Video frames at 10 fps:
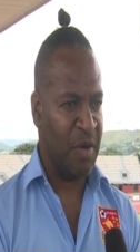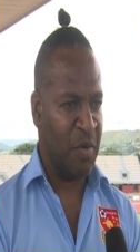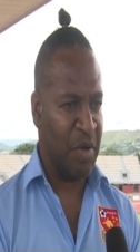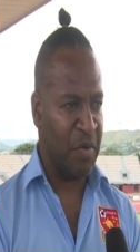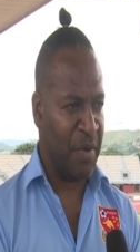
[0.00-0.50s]

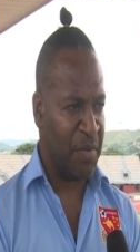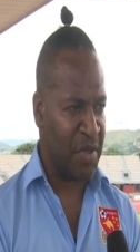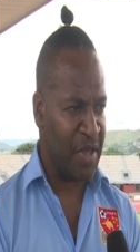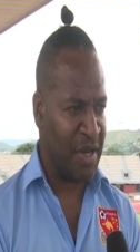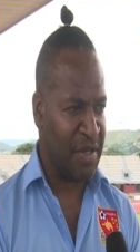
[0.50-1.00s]
will
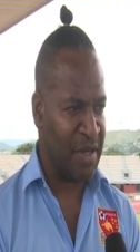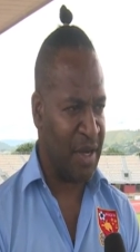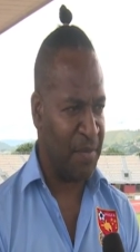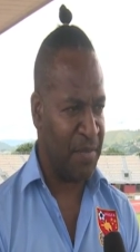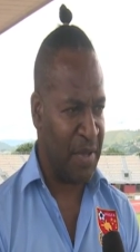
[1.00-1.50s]
represent
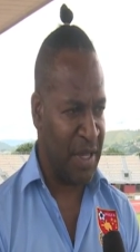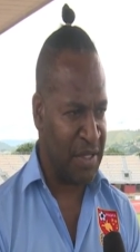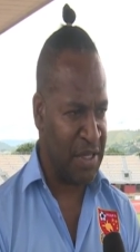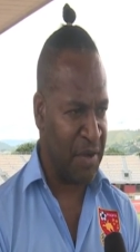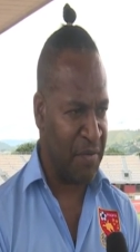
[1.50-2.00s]
uh,
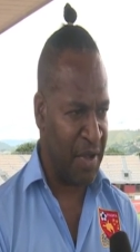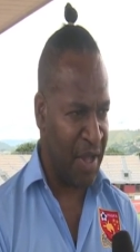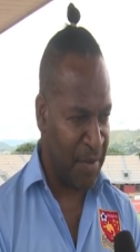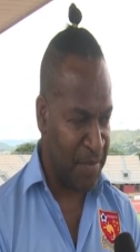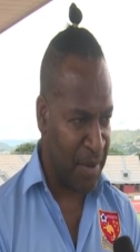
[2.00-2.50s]

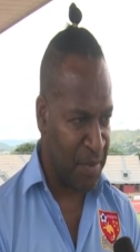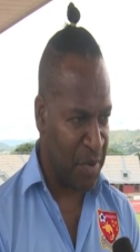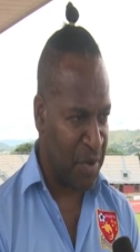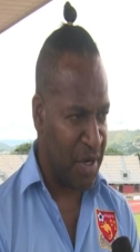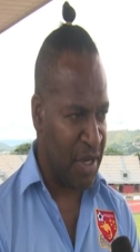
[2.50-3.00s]
PNGFA and
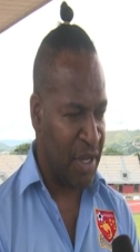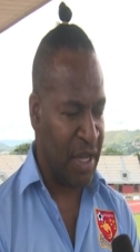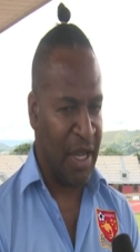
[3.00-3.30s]
Papua New Guinea